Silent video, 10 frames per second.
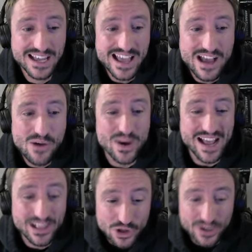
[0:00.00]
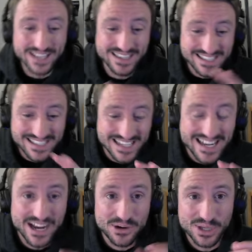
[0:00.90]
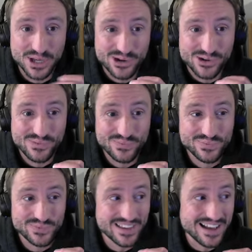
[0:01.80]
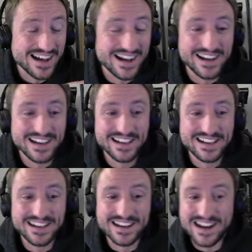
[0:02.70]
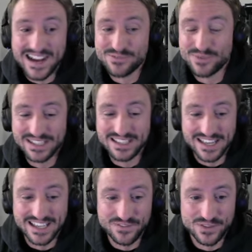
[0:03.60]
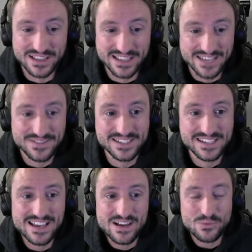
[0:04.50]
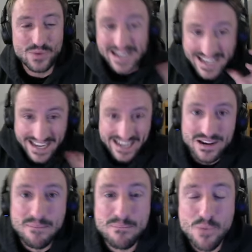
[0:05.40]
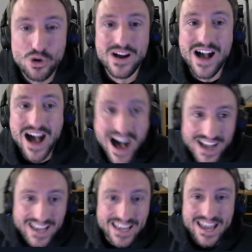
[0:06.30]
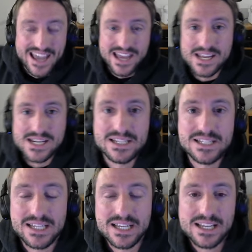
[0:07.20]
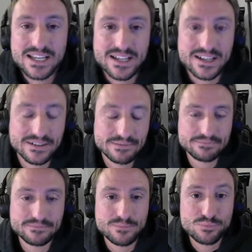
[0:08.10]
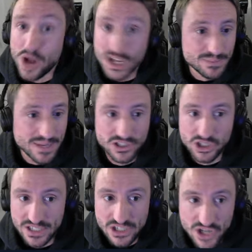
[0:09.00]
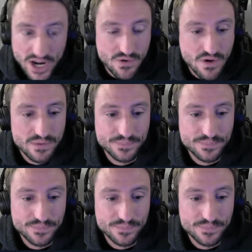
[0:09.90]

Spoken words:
when I look at this scenario, I really like it for the Leafs. We need more high-end prospects just in general.